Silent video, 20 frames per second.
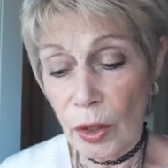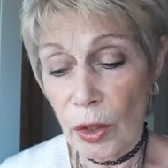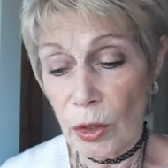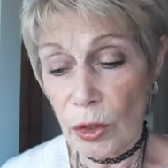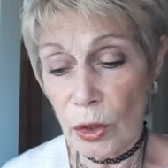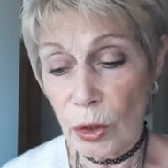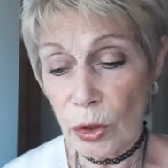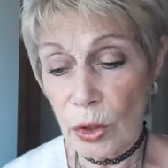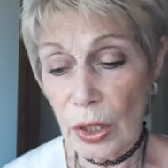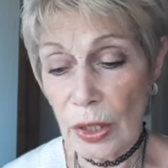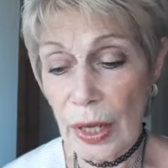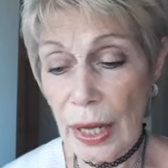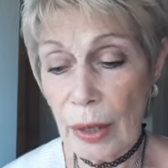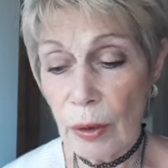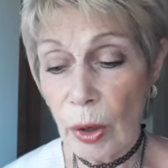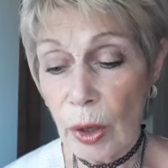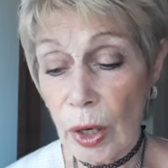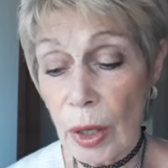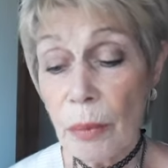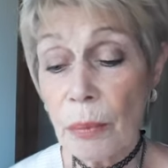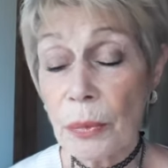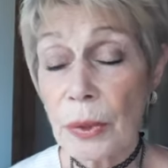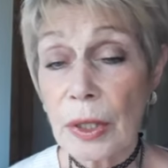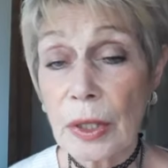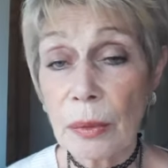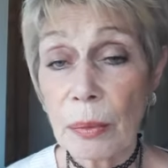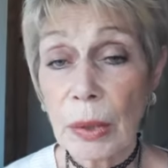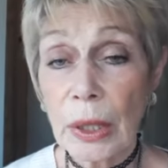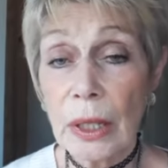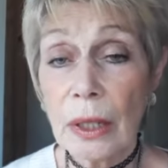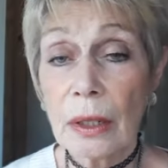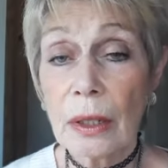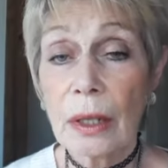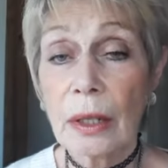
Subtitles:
So she now accompanies me